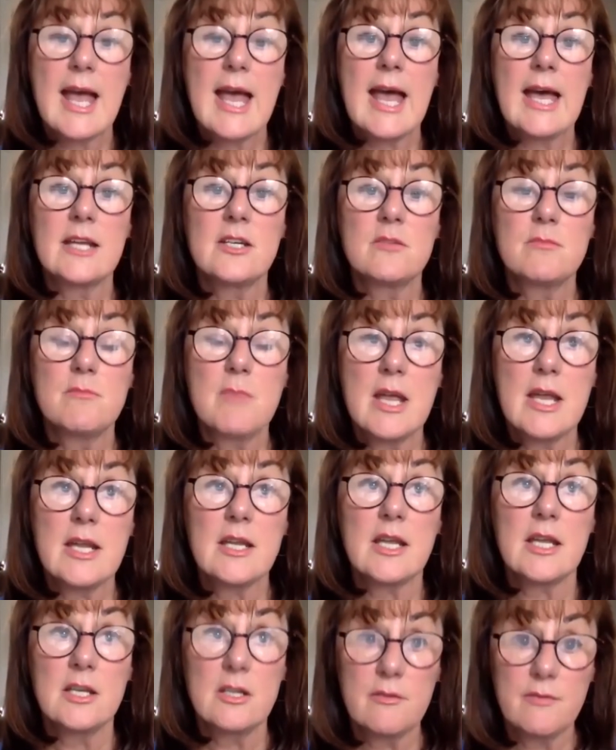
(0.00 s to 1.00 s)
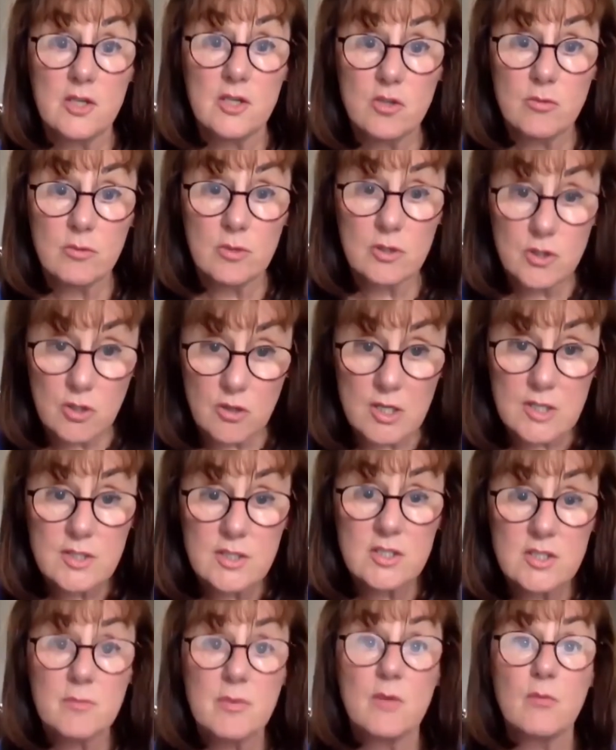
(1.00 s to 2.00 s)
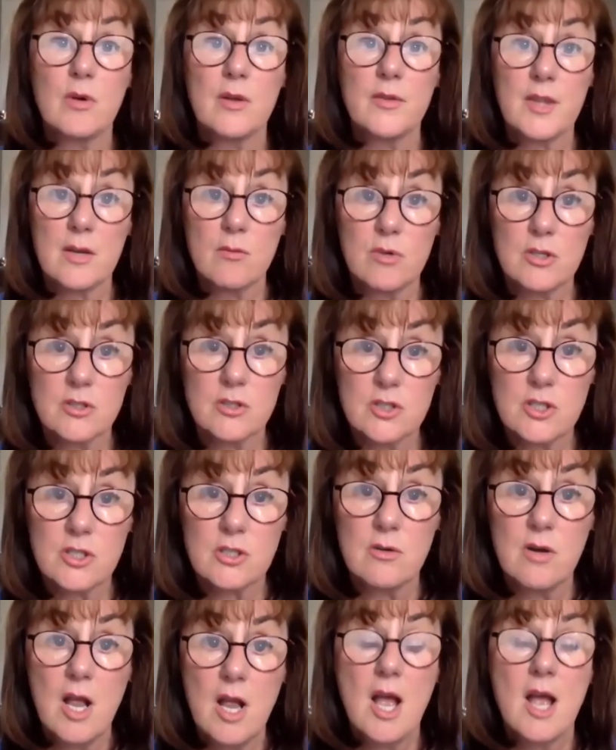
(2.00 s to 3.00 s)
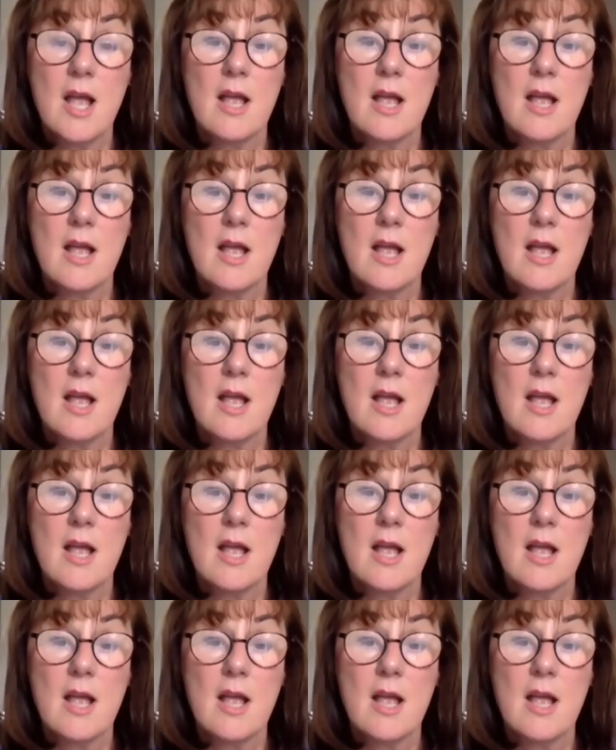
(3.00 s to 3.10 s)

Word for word: and make individual choices about what they want to do.